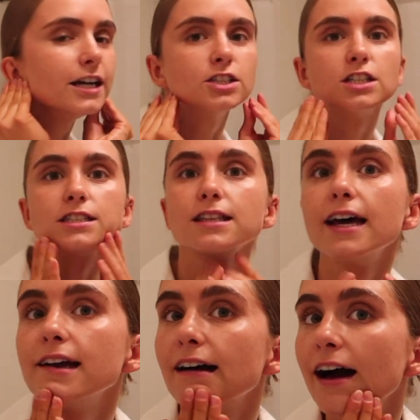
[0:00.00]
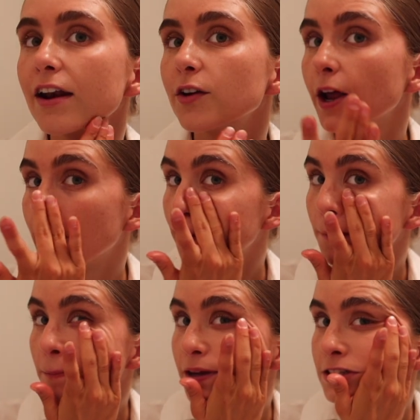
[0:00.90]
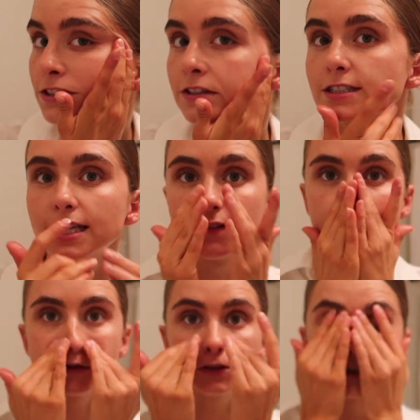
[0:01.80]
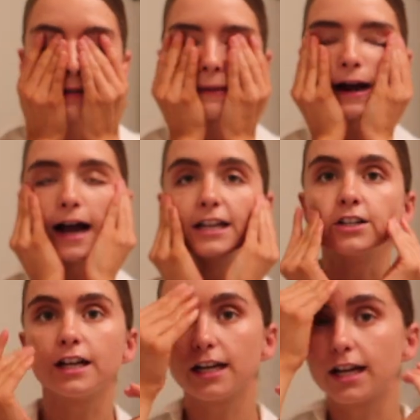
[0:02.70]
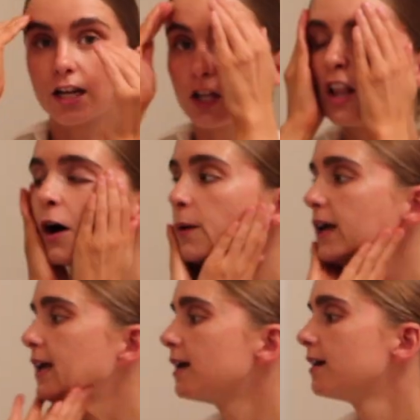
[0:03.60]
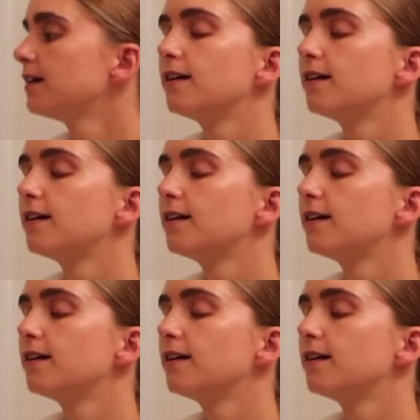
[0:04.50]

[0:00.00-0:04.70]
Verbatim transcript: It just like, I don't know, makes your skin feel super hydrated and glowy.